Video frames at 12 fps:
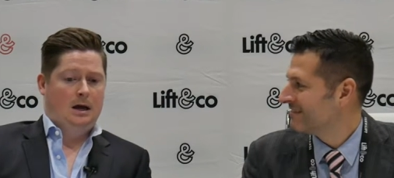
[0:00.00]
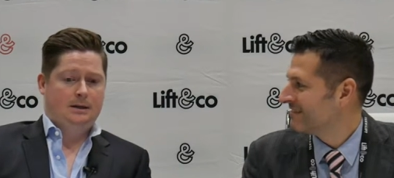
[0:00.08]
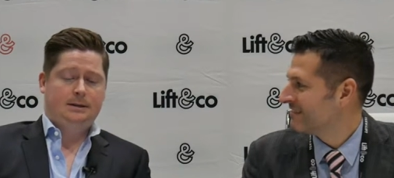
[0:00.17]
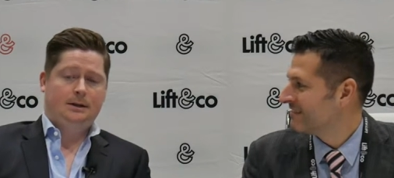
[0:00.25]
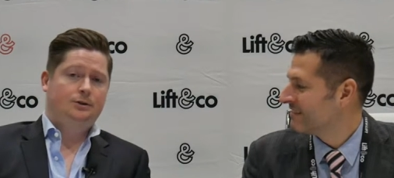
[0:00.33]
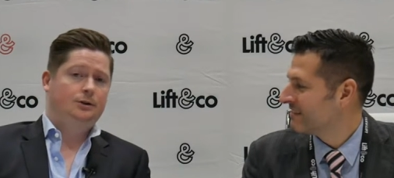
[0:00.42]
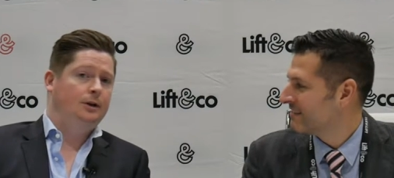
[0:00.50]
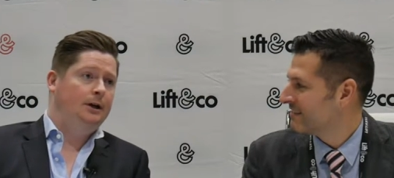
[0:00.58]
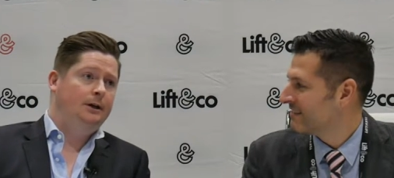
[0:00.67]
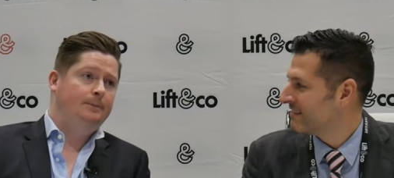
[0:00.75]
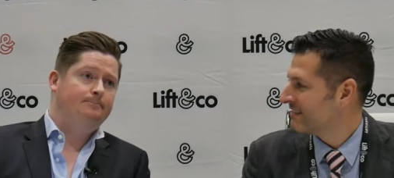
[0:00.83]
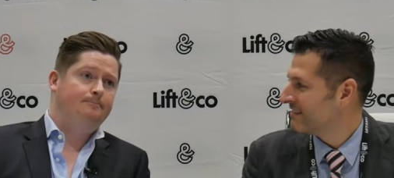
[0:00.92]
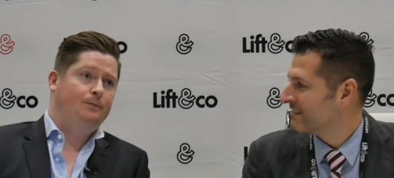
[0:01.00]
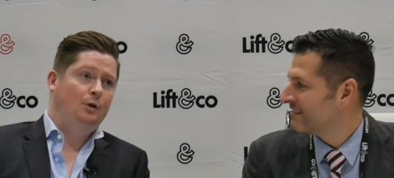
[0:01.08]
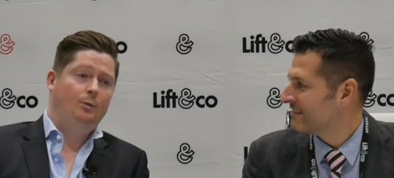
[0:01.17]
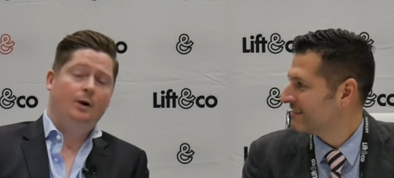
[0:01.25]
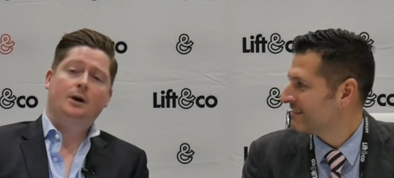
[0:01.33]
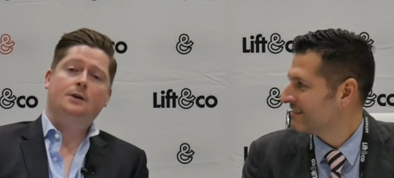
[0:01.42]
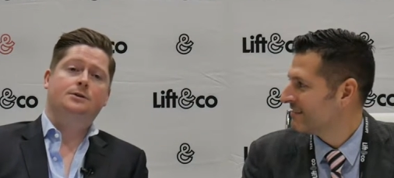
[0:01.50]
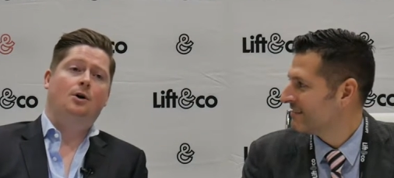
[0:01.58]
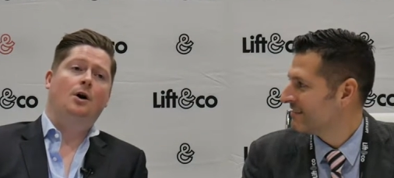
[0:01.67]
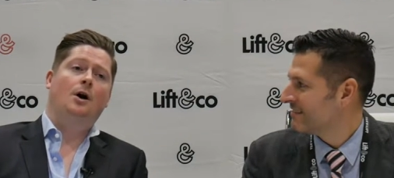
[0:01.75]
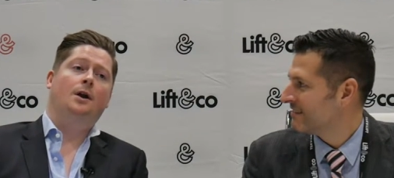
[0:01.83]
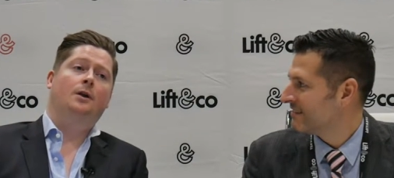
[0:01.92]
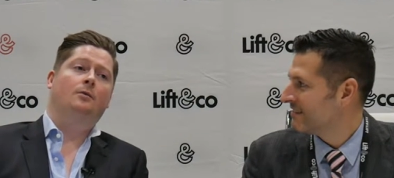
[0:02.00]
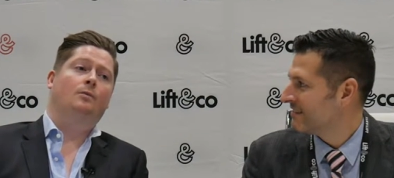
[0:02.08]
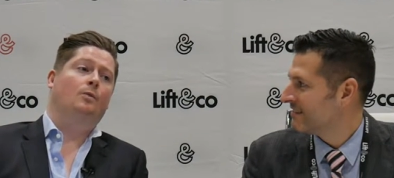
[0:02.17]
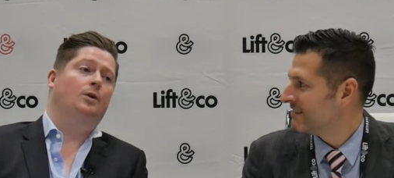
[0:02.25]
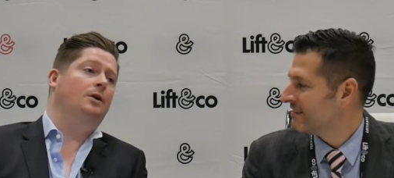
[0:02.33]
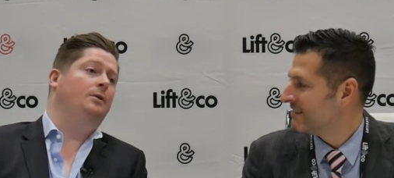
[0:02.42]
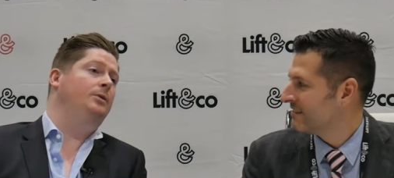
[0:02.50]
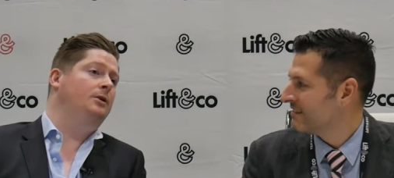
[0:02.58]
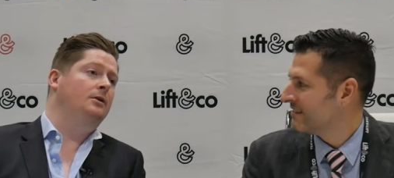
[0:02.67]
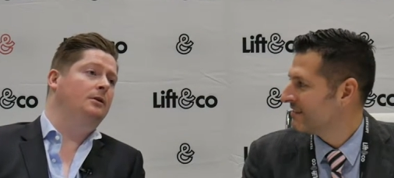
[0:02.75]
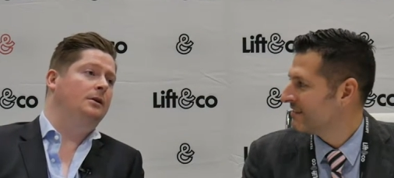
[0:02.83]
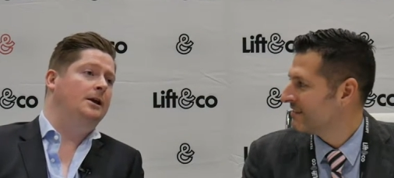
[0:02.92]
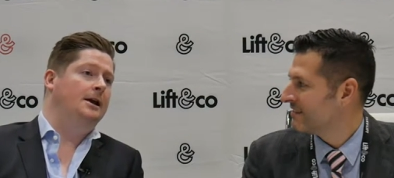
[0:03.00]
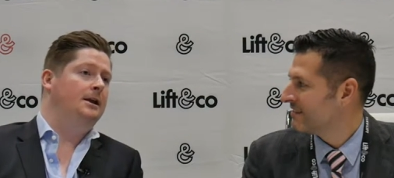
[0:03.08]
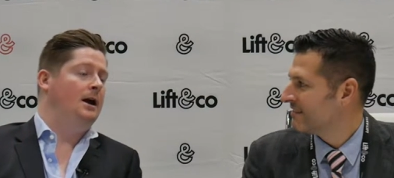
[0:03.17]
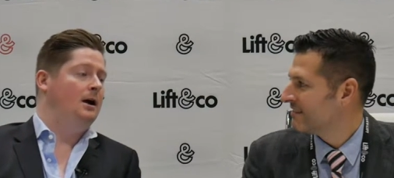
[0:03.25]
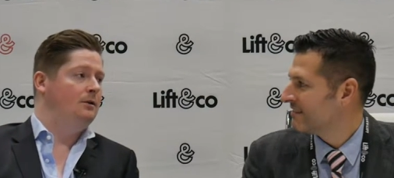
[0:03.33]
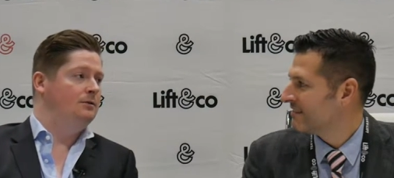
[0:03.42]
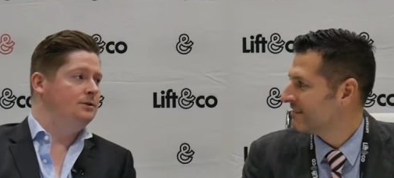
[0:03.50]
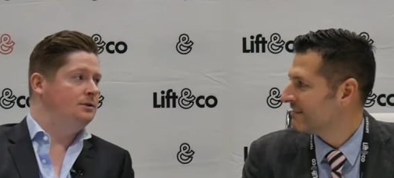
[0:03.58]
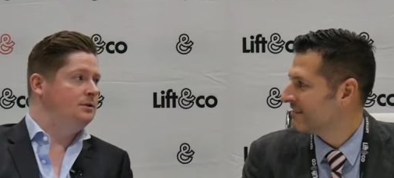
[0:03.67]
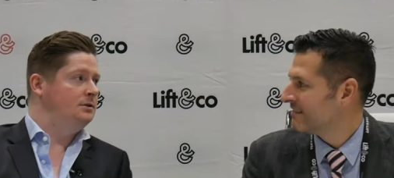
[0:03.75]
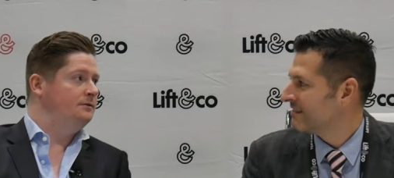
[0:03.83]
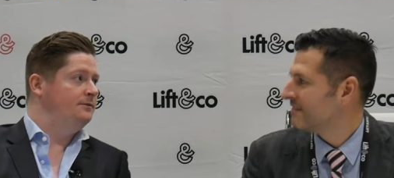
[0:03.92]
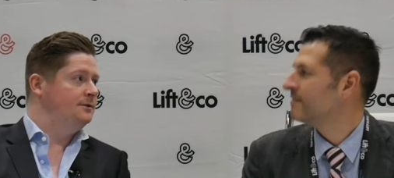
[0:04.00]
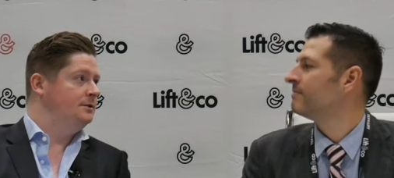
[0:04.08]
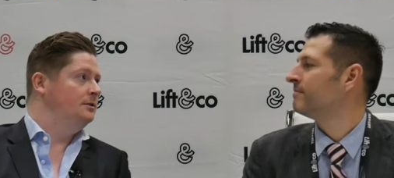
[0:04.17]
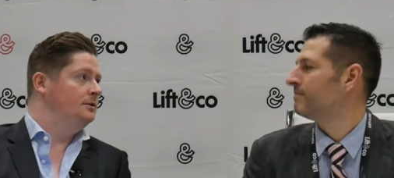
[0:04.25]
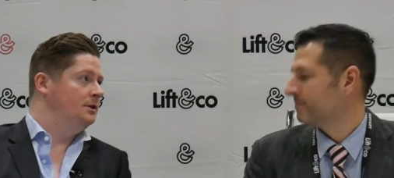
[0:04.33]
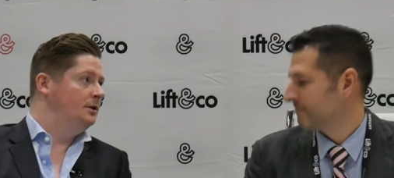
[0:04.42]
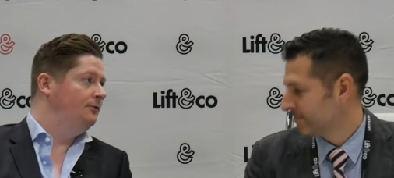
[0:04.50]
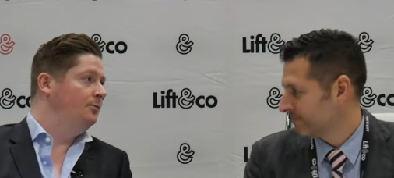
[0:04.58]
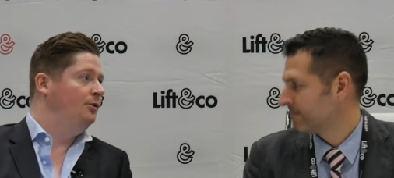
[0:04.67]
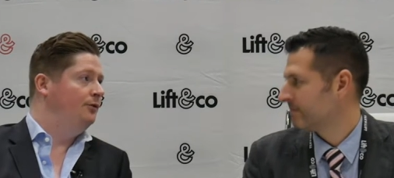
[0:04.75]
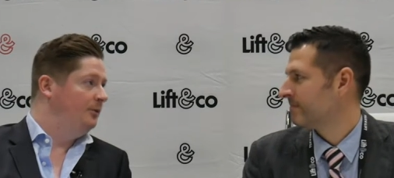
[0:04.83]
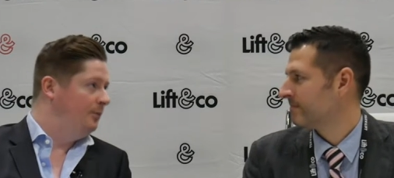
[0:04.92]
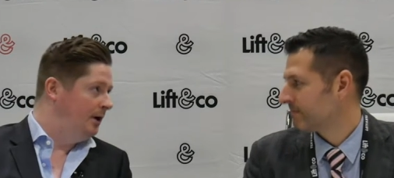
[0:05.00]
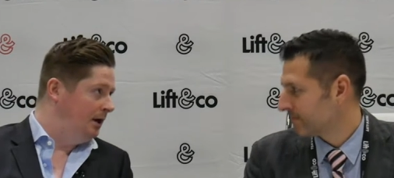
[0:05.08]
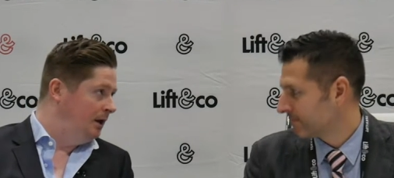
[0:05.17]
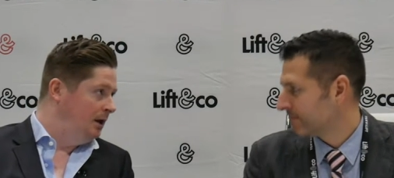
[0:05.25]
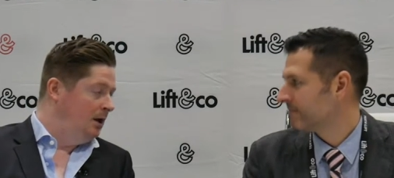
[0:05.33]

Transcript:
Speaker 1: and essentially, you bring us on, we're going to be your in house facilitator for moving money.